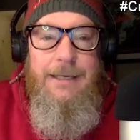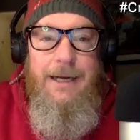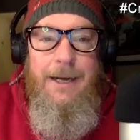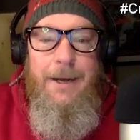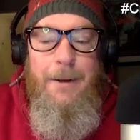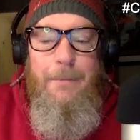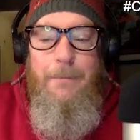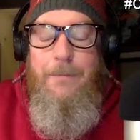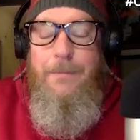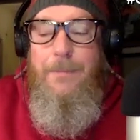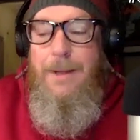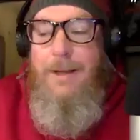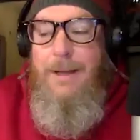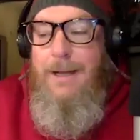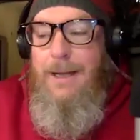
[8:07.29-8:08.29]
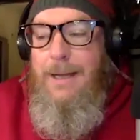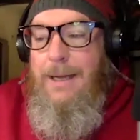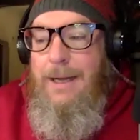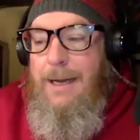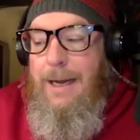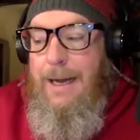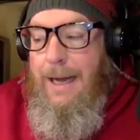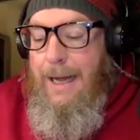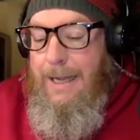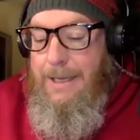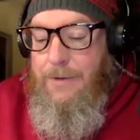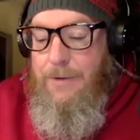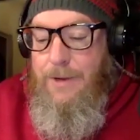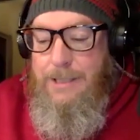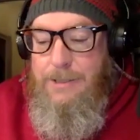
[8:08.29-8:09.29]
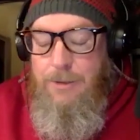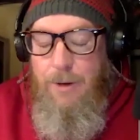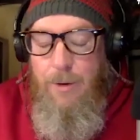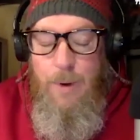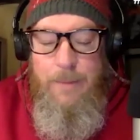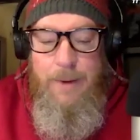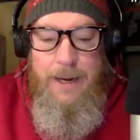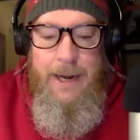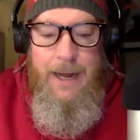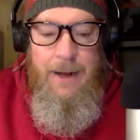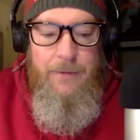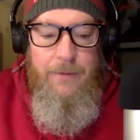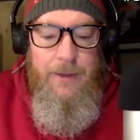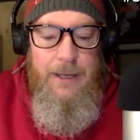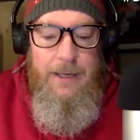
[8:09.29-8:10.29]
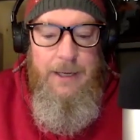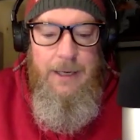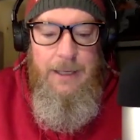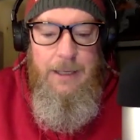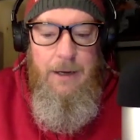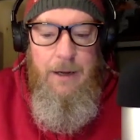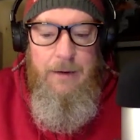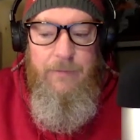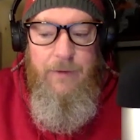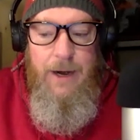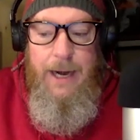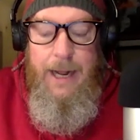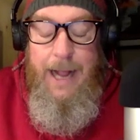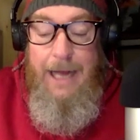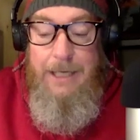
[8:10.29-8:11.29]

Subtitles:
You guys are aware by now that on Friday,